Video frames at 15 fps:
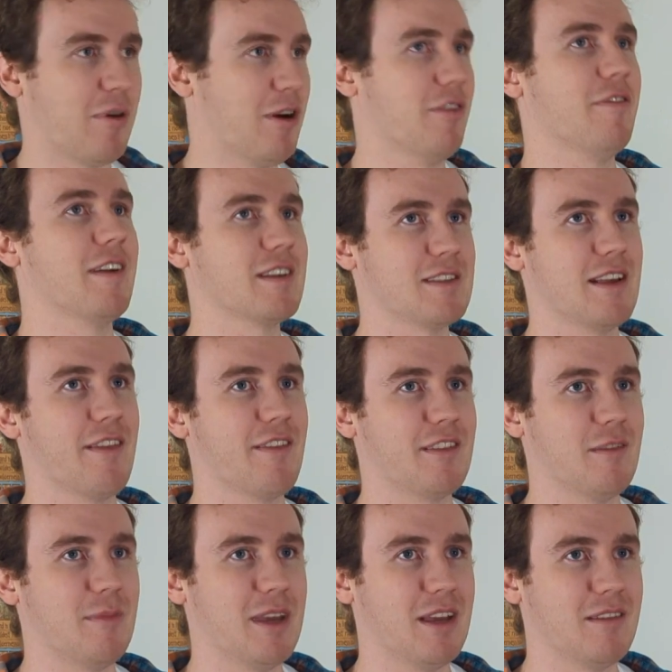perfect sense
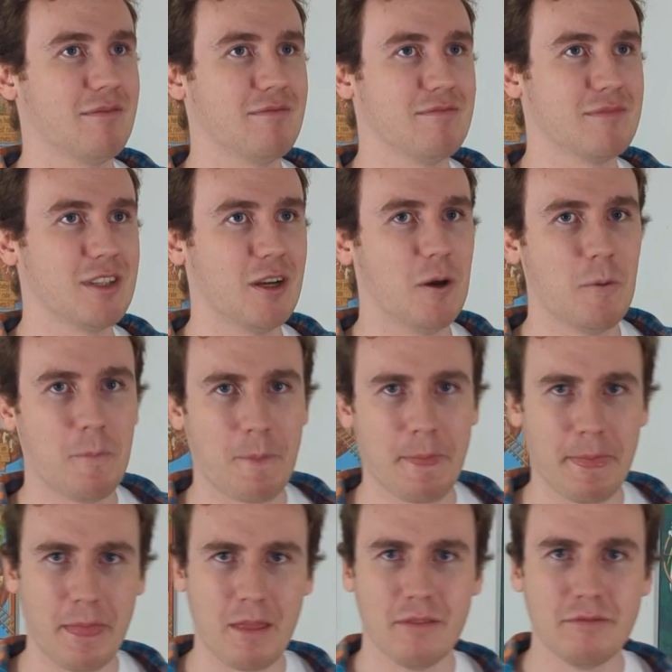to me. So
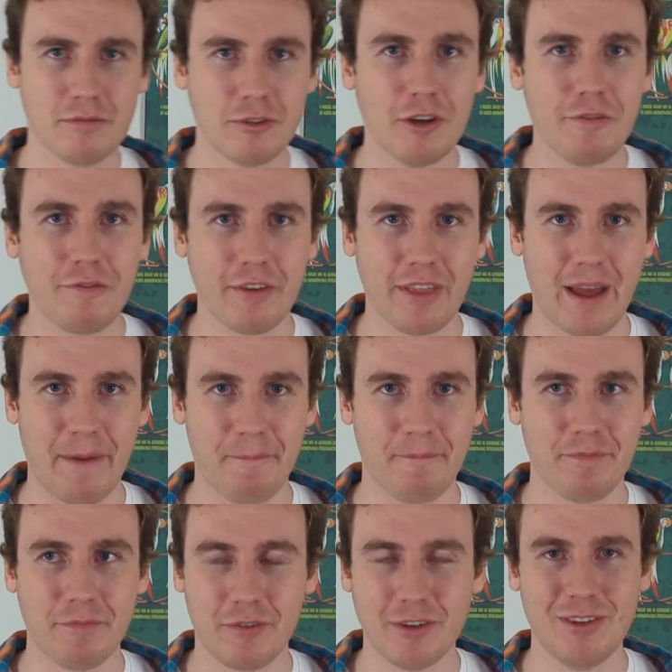good for them
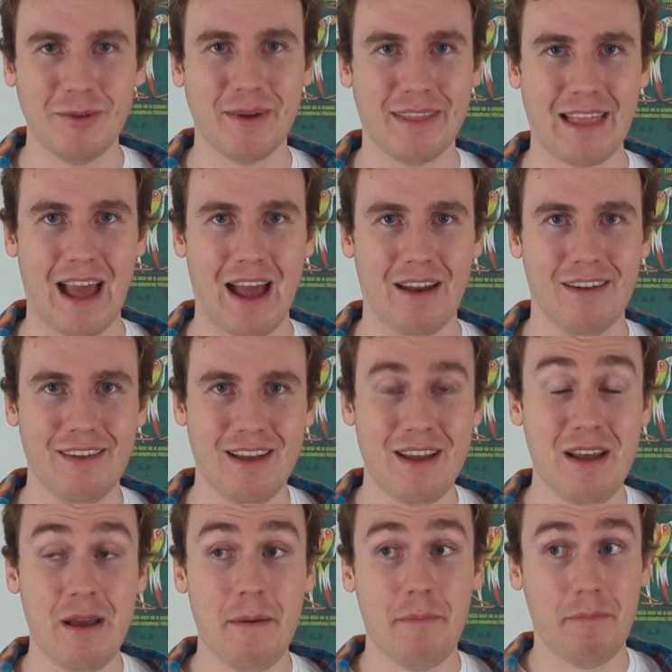for doing that.
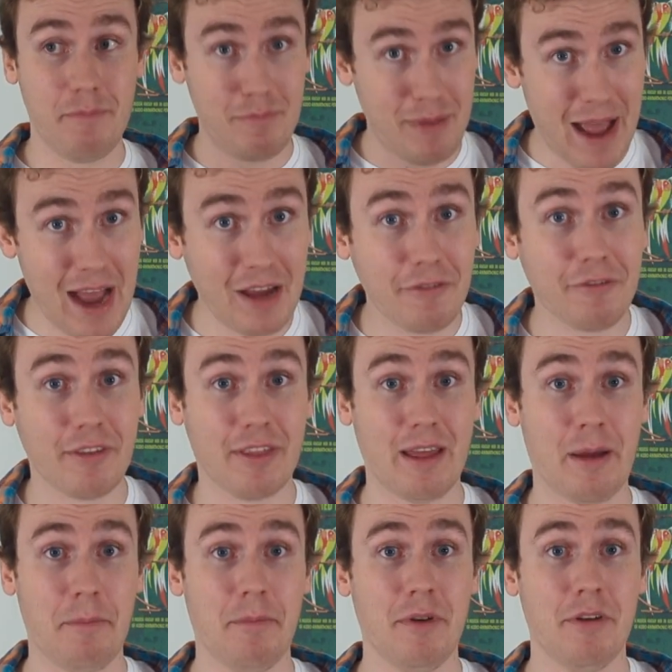Bad for
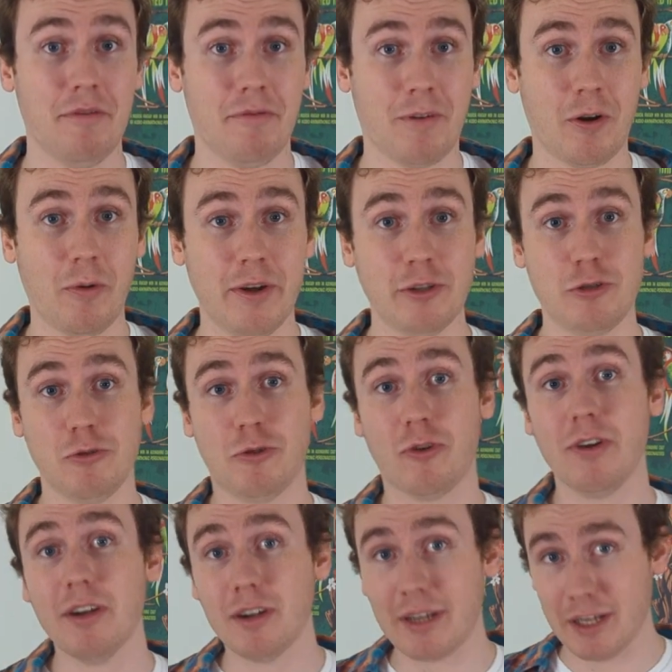them for going to
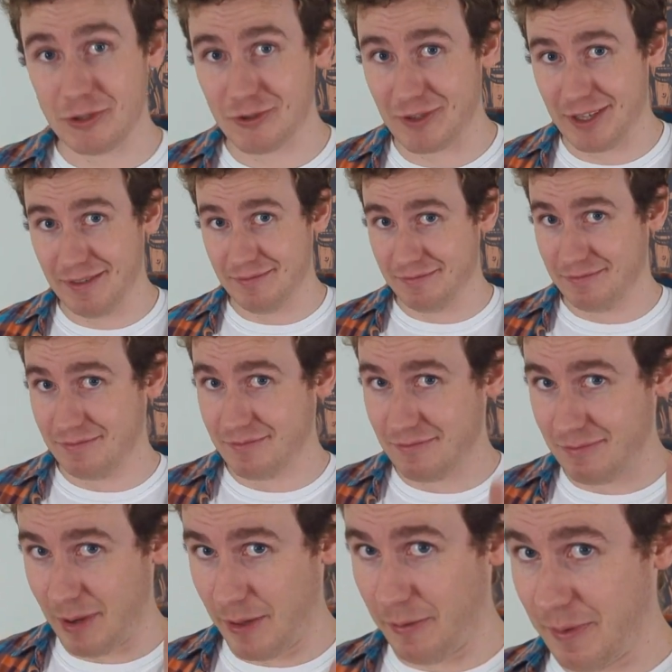Critter Country.
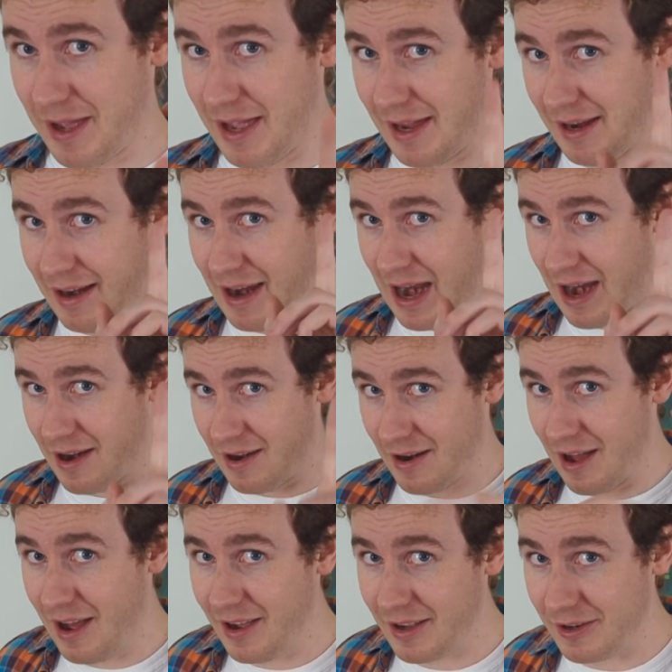By the way,
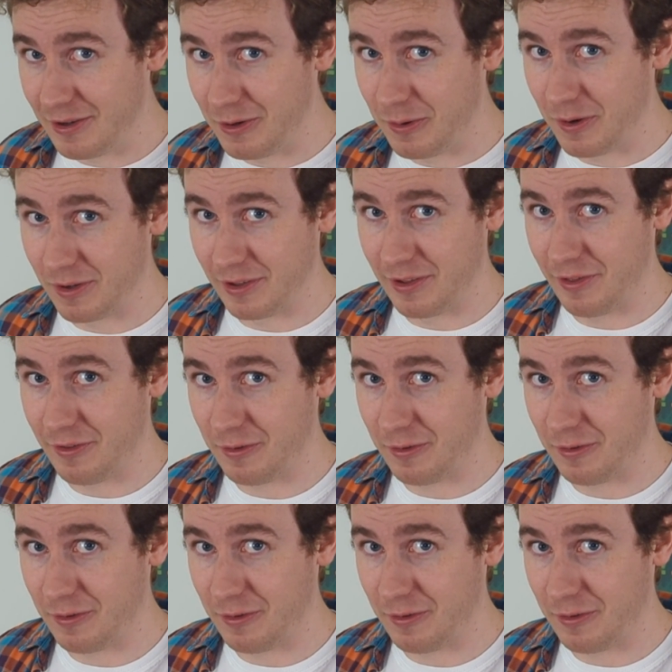not in New Orleans